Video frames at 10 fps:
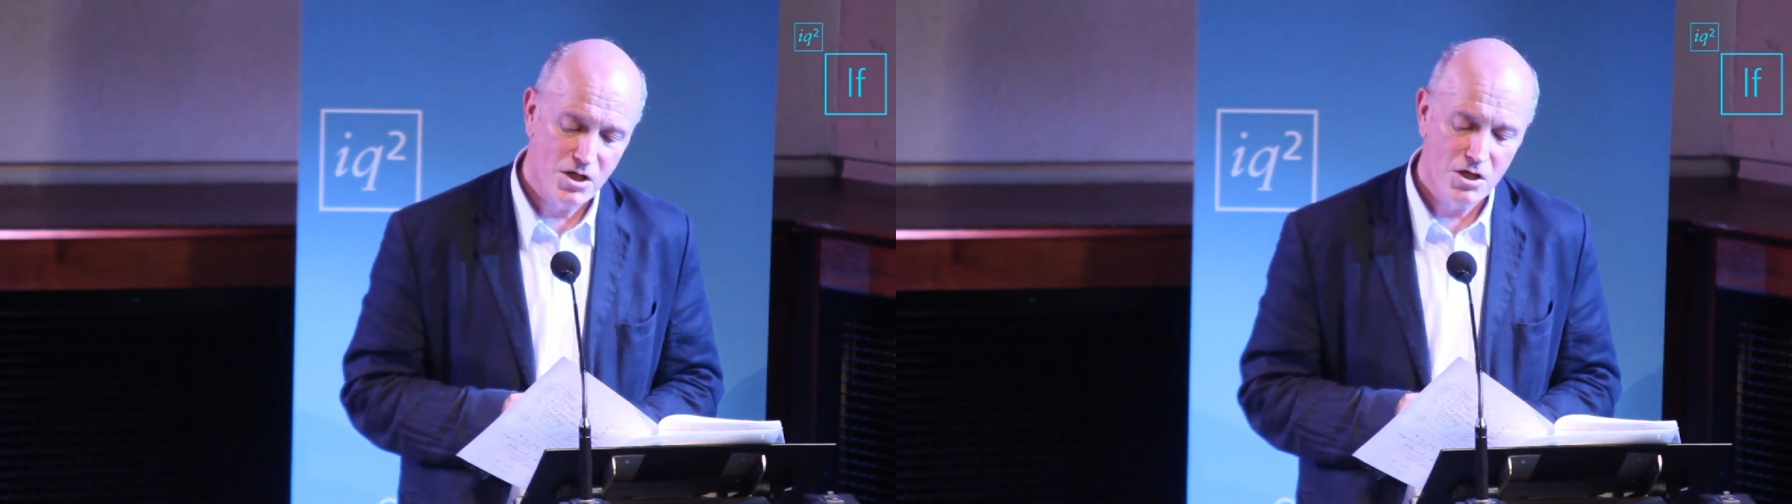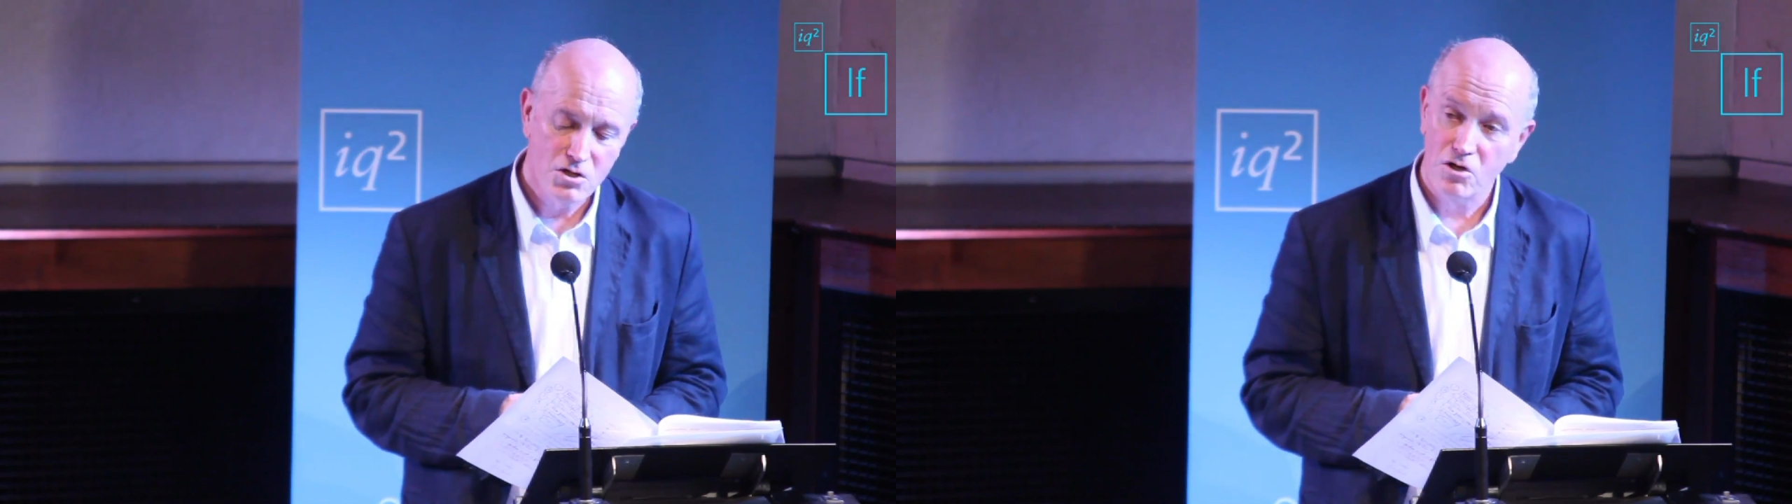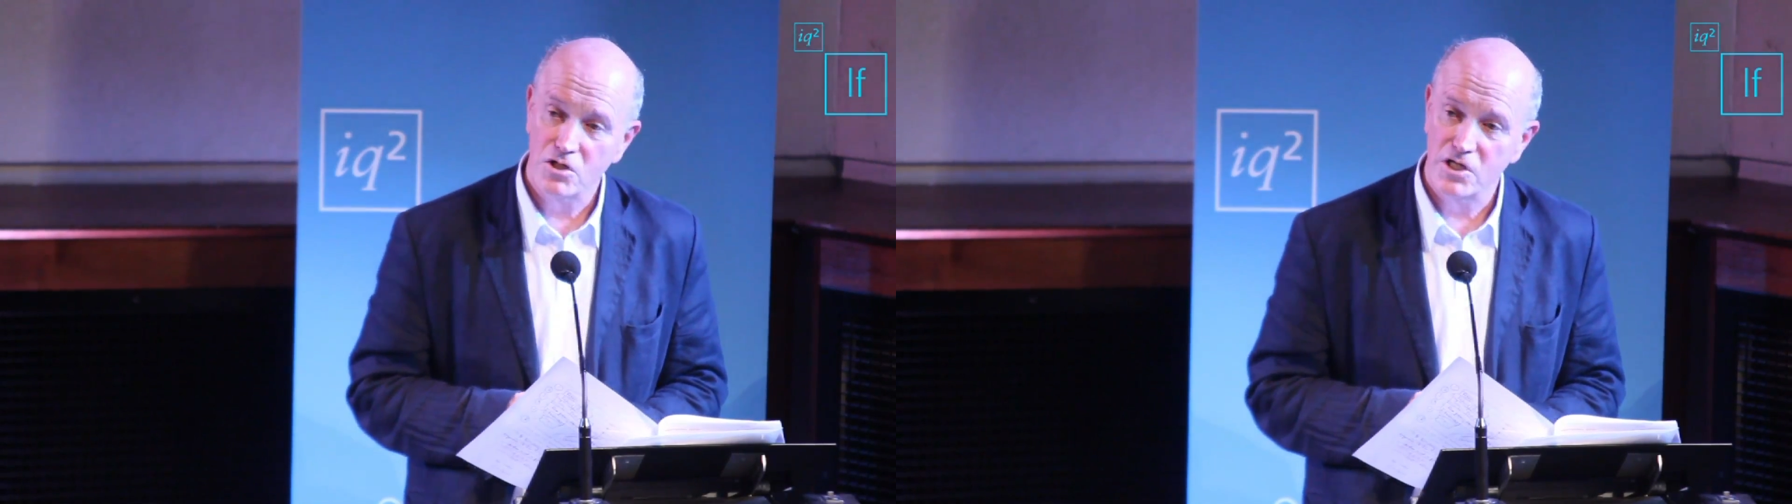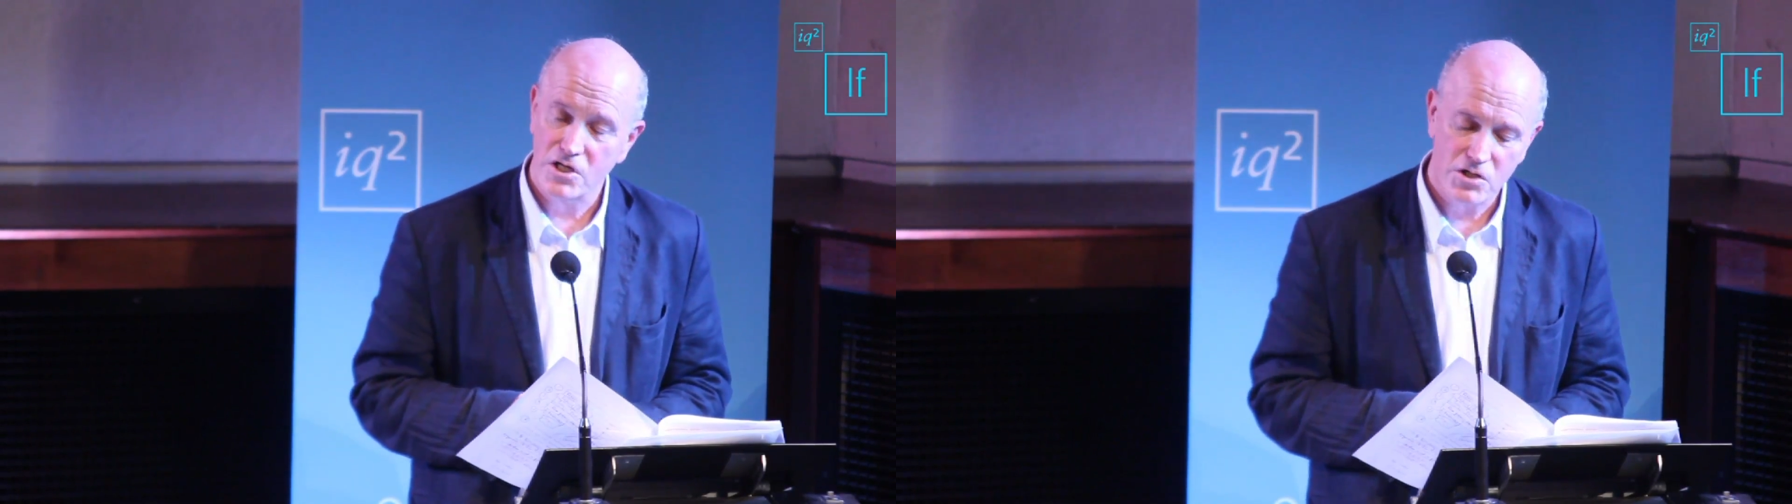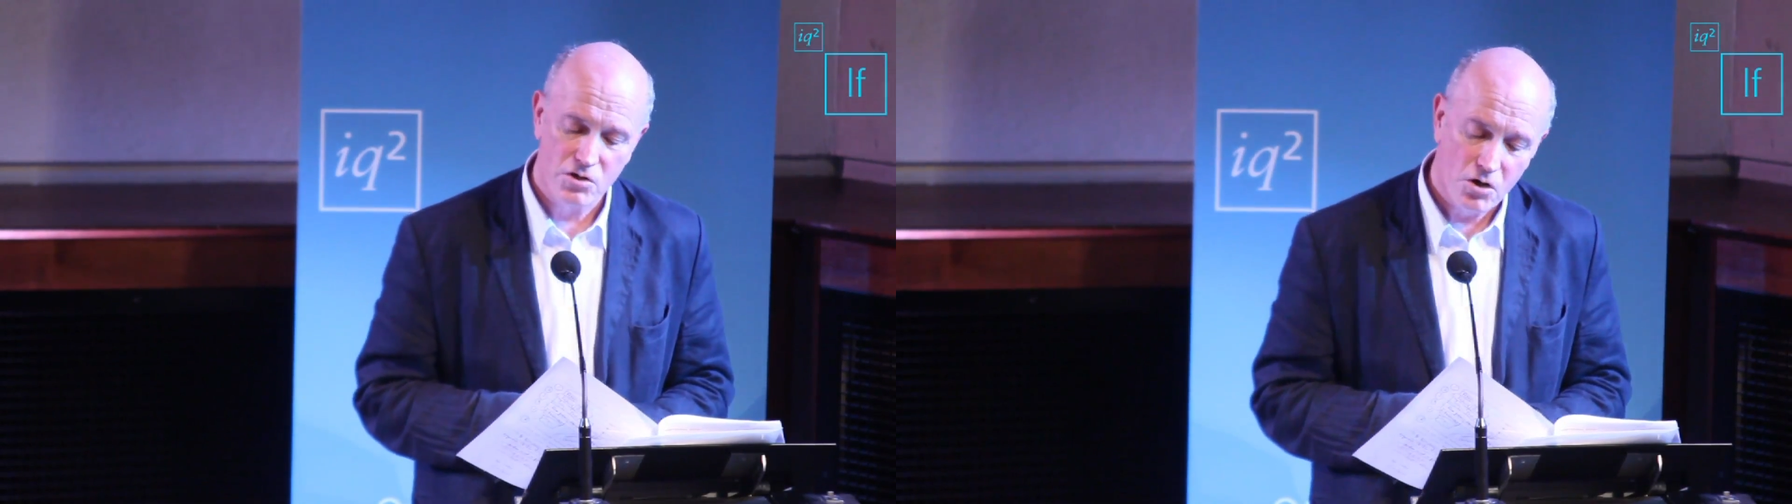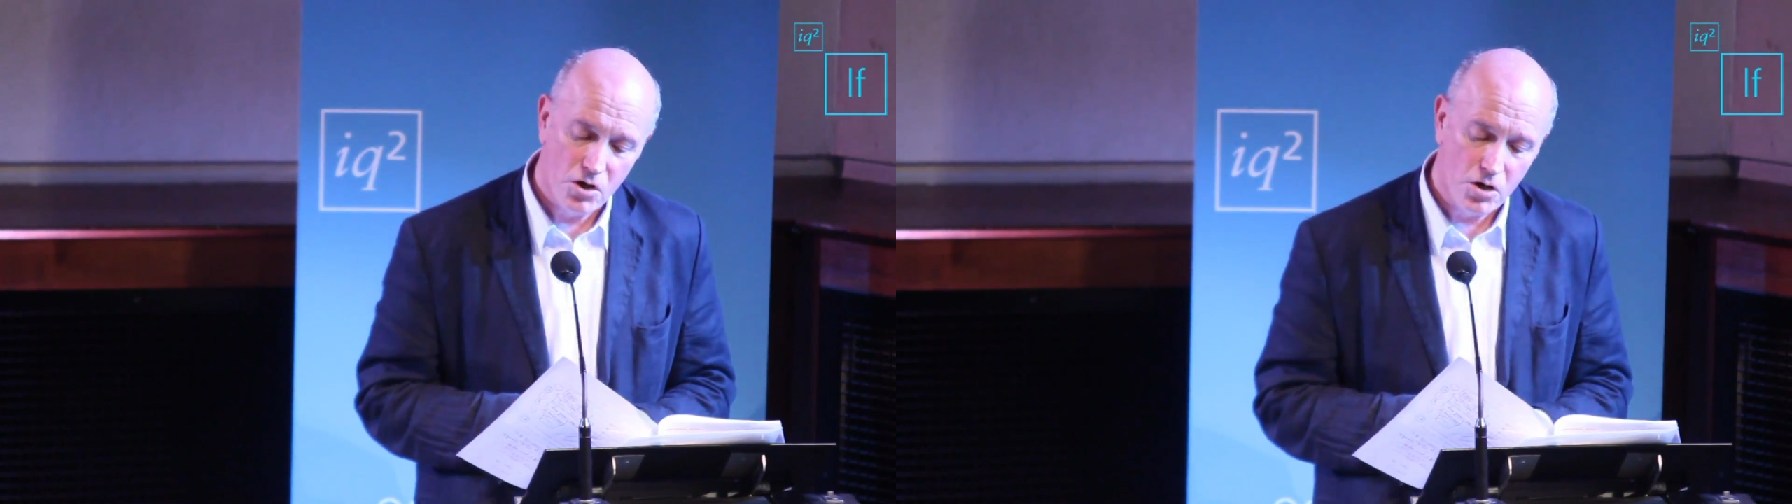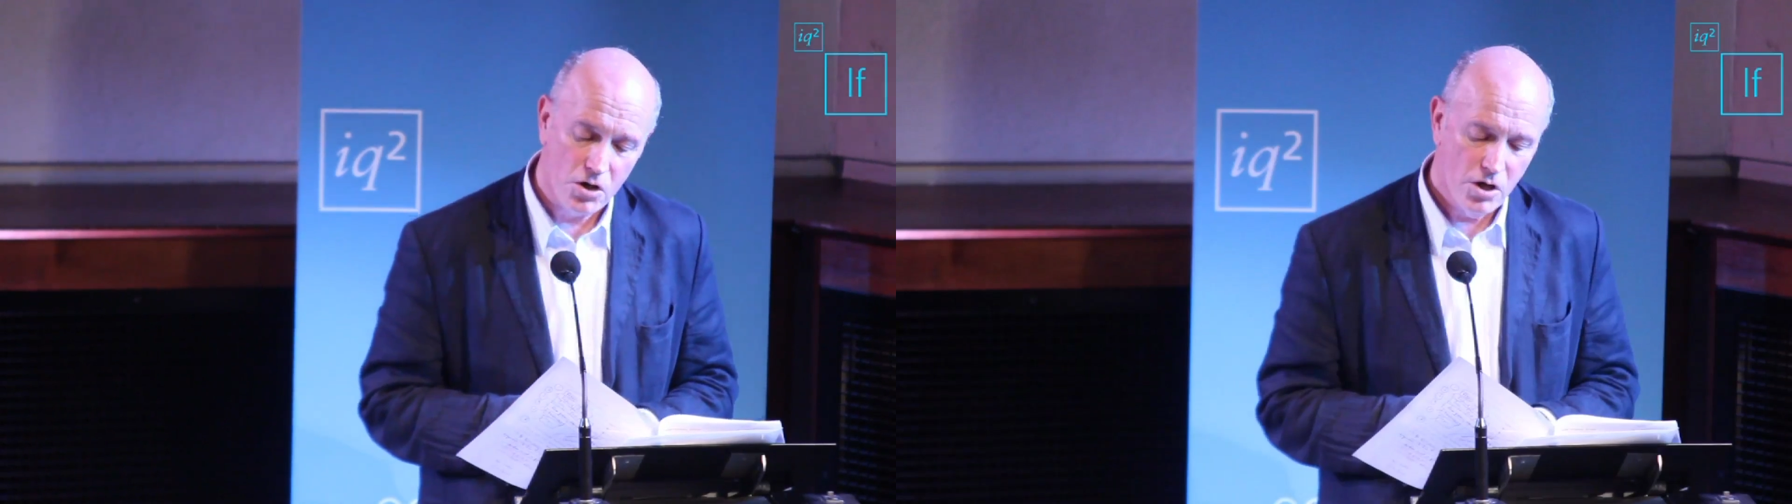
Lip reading: Toxic soil